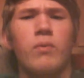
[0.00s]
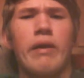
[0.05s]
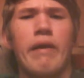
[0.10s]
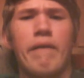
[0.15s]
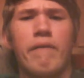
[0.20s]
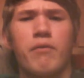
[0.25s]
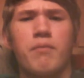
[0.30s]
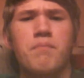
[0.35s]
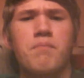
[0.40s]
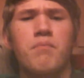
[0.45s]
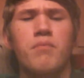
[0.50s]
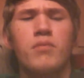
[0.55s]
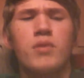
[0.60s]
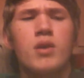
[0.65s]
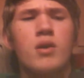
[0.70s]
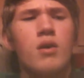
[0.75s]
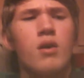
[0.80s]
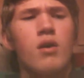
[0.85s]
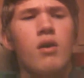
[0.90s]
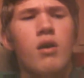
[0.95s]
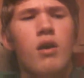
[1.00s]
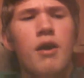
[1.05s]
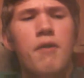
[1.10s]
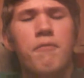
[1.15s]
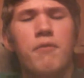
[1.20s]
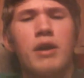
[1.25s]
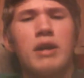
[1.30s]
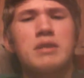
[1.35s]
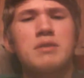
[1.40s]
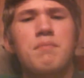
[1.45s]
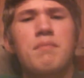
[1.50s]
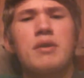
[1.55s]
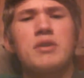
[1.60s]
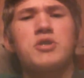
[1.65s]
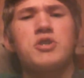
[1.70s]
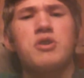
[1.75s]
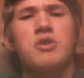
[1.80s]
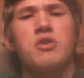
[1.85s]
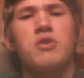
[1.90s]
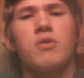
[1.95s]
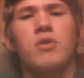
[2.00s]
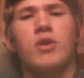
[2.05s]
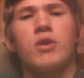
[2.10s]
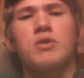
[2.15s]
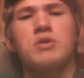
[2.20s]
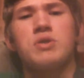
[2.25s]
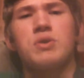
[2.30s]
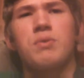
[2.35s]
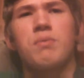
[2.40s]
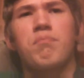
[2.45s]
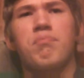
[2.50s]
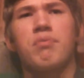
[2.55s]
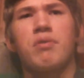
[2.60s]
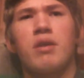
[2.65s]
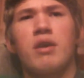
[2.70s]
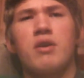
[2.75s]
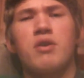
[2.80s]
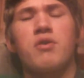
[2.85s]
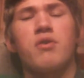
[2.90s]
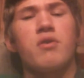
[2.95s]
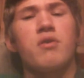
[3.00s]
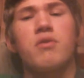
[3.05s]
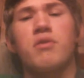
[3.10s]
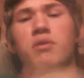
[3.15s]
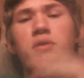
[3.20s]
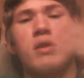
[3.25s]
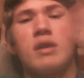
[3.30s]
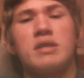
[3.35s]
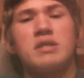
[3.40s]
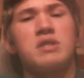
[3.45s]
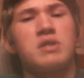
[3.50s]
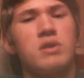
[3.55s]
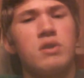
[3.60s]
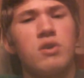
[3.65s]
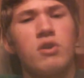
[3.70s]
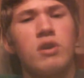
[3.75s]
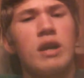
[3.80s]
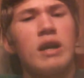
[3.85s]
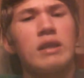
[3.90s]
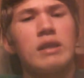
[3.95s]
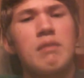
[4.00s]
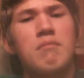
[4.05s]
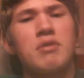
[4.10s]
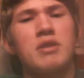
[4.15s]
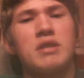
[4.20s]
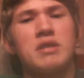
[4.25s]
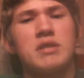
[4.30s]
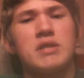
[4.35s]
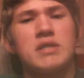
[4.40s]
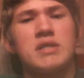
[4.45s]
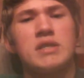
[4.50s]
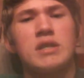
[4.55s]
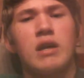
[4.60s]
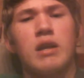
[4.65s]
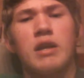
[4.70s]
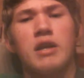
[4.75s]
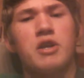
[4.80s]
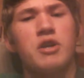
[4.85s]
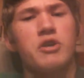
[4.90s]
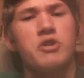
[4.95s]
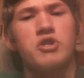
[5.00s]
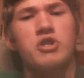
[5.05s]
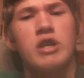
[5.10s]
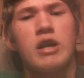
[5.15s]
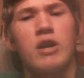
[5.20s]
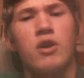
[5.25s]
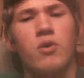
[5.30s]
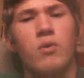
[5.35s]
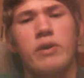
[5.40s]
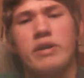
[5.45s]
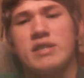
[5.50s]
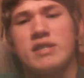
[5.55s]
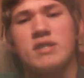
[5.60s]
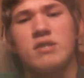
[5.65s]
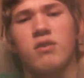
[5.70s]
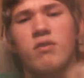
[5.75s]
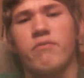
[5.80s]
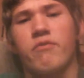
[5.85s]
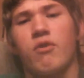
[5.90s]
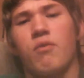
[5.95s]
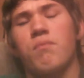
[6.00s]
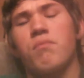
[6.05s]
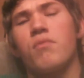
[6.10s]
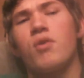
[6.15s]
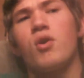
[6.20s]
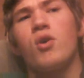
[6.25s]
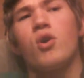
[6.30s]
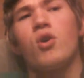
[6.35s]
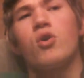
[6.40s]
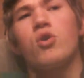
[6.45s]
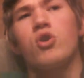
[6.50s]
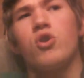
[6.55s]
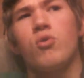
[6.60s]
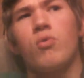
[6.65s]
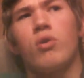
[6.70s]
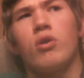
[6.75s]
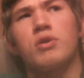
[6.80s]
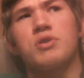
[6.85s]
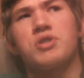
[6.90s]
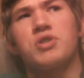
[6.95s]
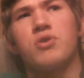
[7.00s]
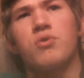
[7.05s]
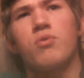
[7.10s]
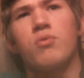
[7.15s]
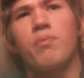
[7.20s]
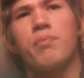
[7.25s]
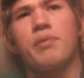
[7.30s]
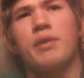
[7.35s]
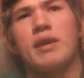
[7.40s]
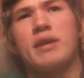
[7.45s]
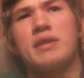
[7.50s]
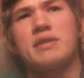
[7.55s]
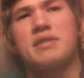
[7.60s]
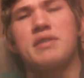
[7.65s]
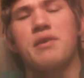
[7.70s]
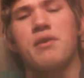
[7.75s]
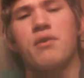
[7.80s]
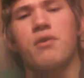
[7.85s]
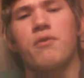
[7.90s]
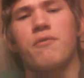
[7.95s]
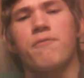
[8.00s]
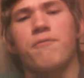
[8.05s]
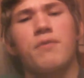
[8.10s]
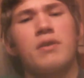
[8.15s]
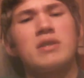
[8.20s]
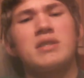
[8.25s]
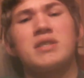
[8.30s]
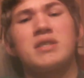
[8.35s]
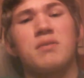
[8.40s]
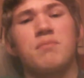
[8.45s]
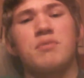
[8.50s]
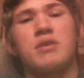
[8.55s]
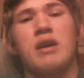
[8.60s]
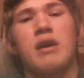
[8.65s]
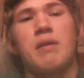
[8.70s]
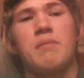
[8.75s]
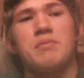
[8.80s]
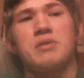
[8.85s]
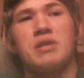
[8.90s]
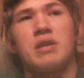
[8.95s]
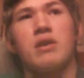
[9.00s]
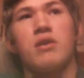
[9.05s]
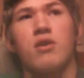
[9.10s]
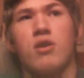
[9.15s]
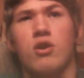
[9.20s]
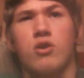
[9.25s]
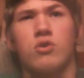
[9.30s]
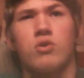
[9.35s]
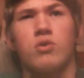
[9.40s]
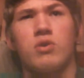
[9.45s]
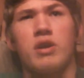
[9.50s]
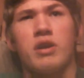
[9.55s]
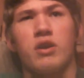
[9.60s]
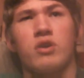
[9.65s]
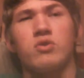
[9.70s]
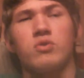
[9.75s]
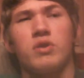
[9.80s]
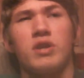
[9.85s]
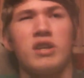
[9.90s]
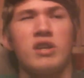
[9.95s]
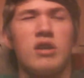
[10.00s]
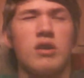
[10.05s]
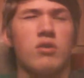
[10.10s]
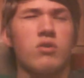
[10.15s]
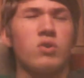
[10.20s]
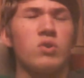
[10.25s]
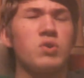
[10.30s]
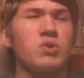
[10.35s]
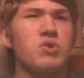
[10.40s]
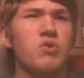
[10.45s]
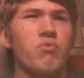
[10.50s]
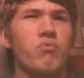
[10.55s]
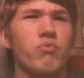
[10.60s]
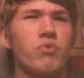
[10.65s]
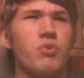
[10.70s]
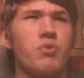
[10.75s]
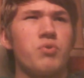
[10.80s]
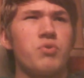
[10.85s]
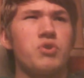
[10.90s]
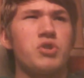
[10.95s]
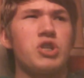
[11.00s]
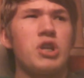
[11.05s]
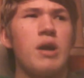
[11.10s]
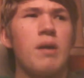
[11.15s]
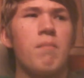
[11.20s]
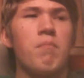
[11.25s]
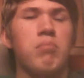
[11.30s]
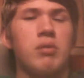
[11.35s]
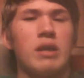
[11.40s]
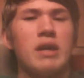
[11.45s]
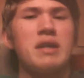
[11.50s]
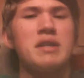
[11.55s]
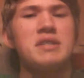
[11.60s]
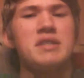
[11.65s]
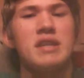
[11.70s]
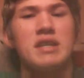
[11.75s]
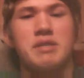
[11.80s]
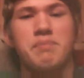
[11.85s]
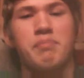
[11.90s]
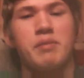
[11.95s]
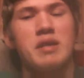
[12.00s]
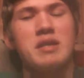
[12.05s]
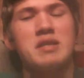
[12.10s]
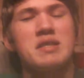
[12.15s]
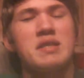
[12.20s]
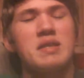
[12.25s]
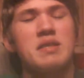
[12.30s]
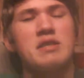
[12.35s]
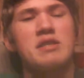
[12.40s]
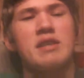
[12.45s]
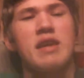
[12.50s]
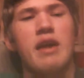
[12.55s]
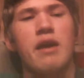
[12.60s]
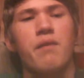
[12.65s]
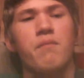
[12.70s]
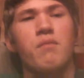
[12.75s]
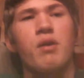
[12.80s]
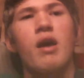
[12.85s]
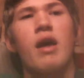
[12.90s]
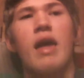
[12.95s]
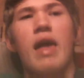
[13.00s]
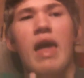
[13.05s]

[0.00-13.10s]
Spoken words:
whatever. I forgot to mention, you can also play. You're not limited to Sonic, Shadow, and Silver. You also play as their friends sometimes, including Knuckles, Rouge, Blaze. Yes, Blaze is in this game.